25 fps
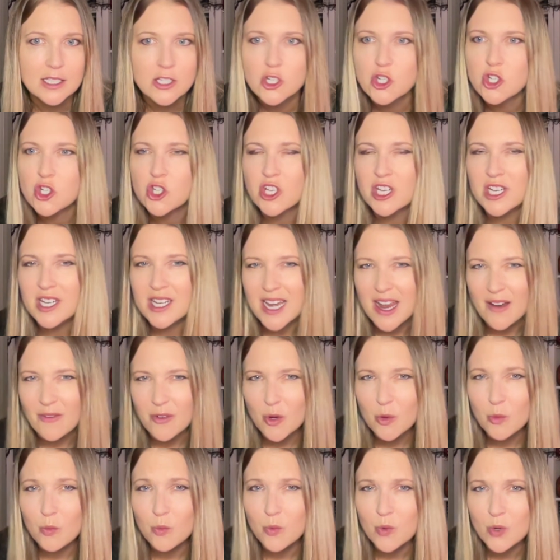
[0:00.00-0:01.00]
She
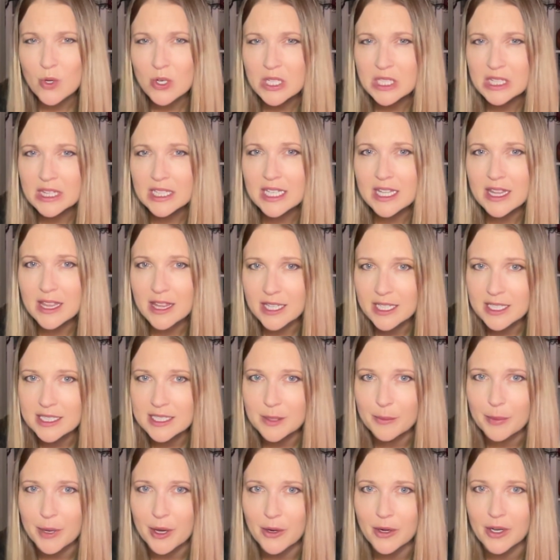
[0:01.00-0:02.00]
never really
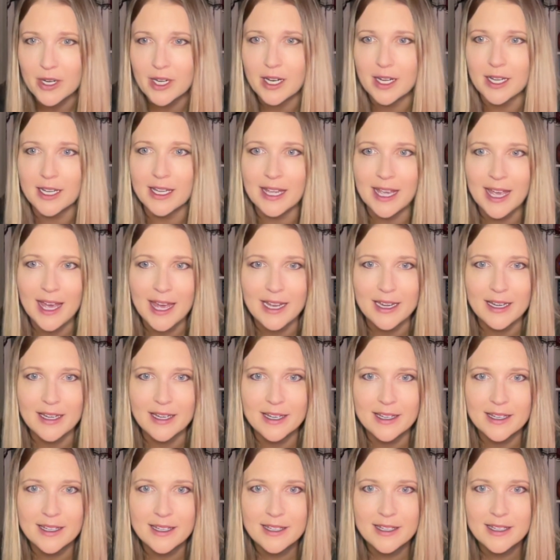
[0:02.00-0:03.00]
thinks about it
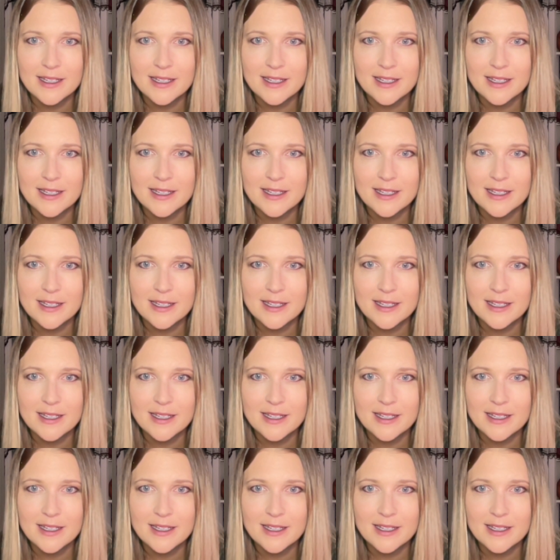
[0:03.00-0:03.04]
again.